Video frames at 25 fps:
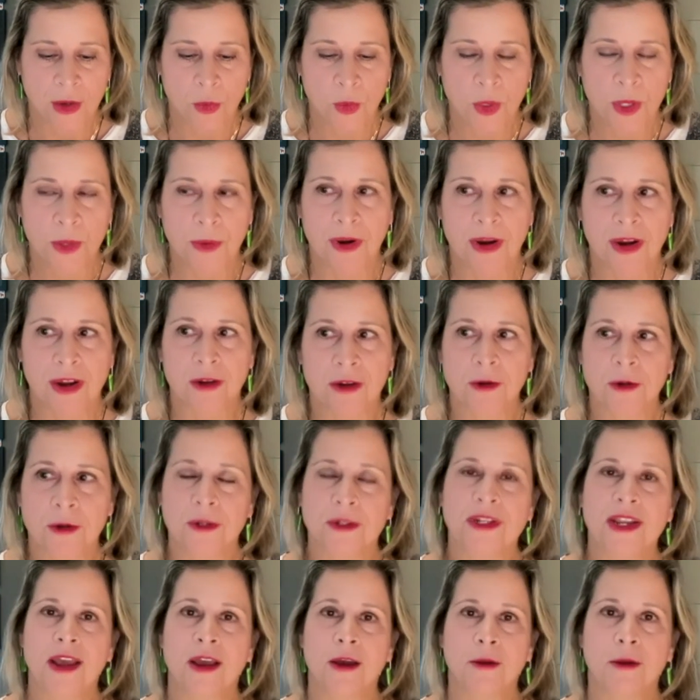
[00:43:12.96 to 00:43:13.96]
We were
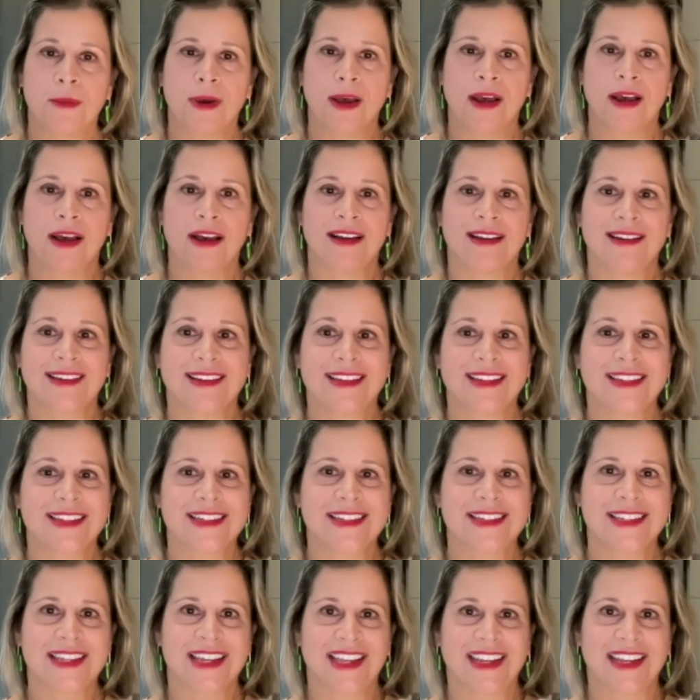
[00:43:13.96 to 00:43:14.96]
hunkered down
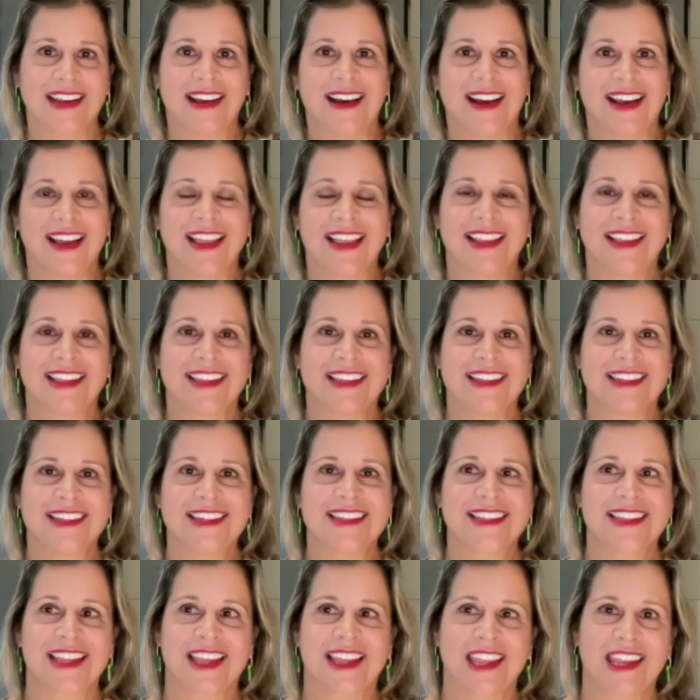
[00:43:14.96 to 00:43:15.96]
behind an island,
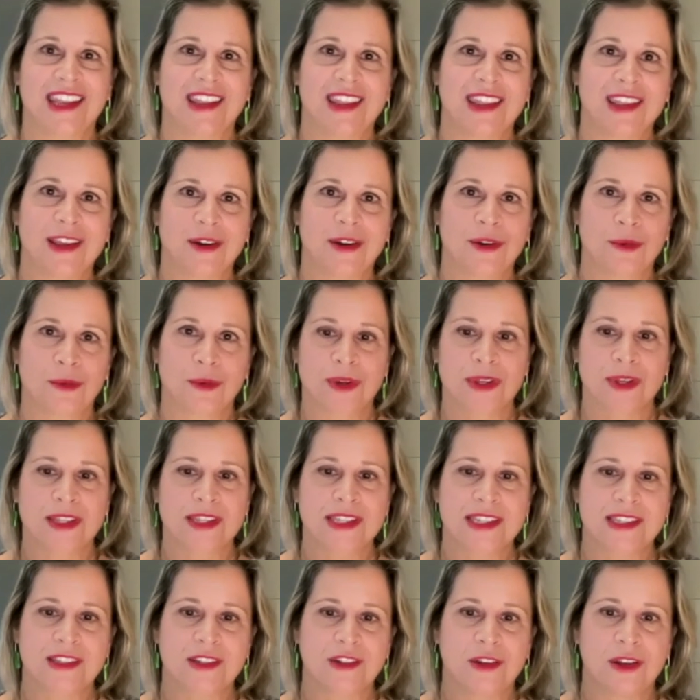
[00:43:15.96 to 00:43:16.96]
and there
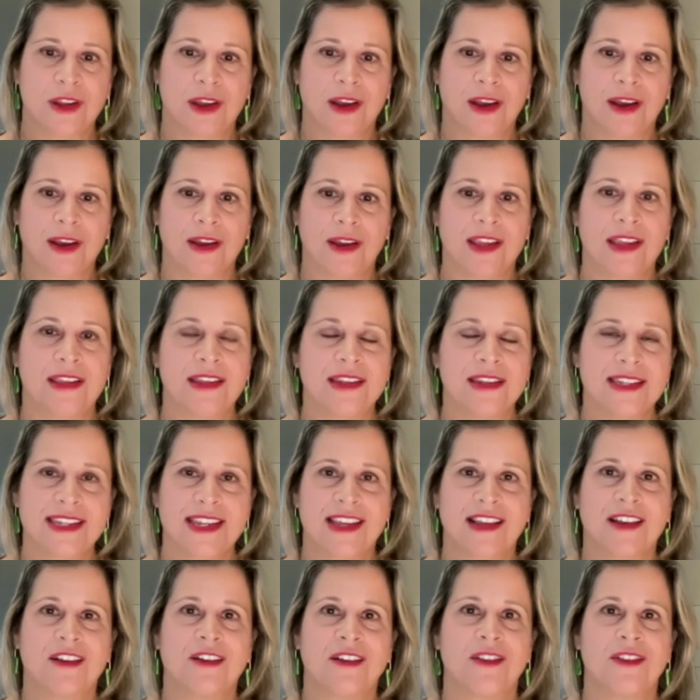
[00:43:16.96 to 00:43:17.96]
was uh,
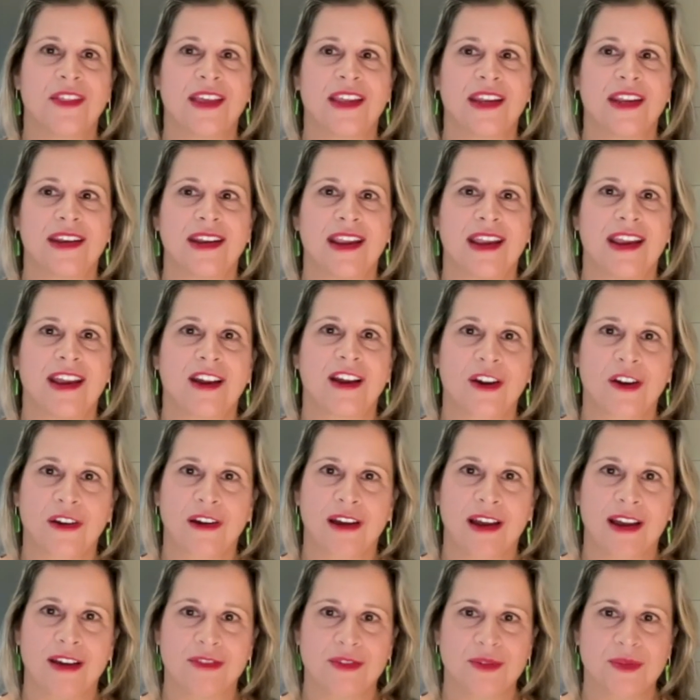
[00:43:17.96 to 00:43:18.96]
intel that an
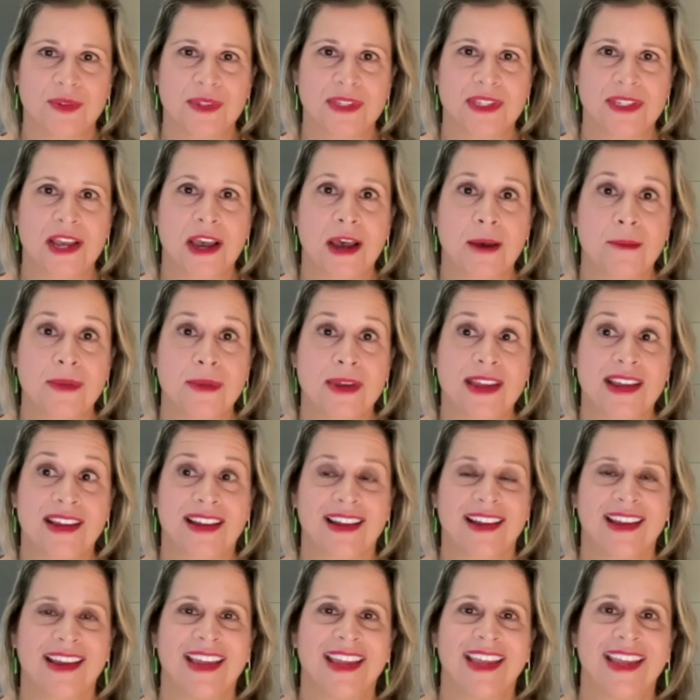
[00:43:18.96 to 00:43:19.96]
aircraft was
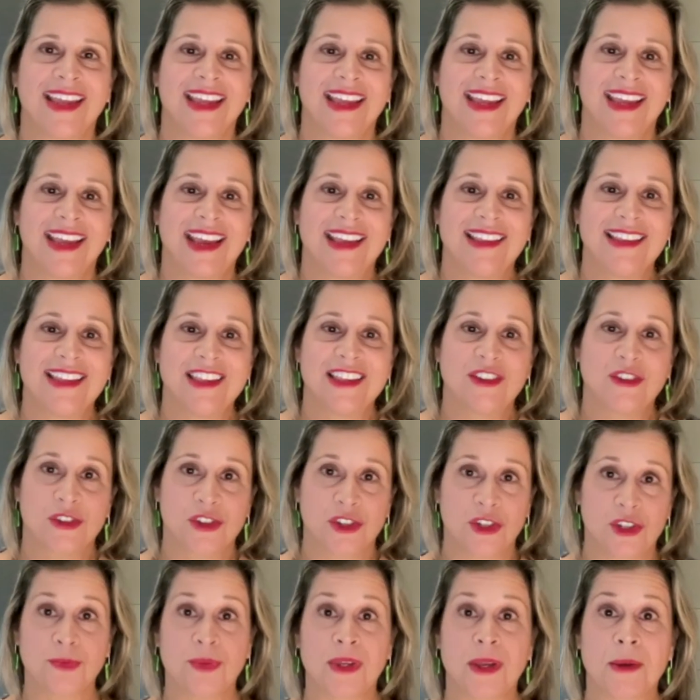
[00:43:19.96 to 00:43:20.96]
coming, and that there
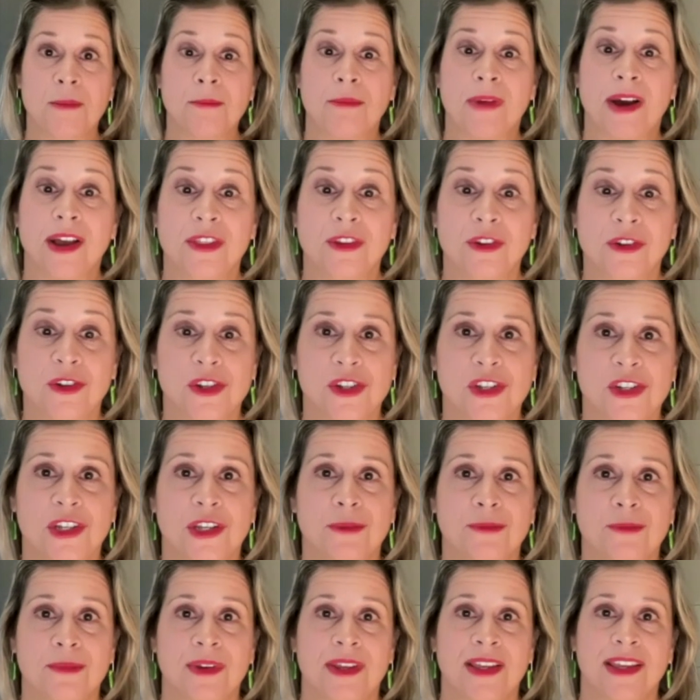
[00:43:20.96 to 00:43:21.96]
should be a mothership.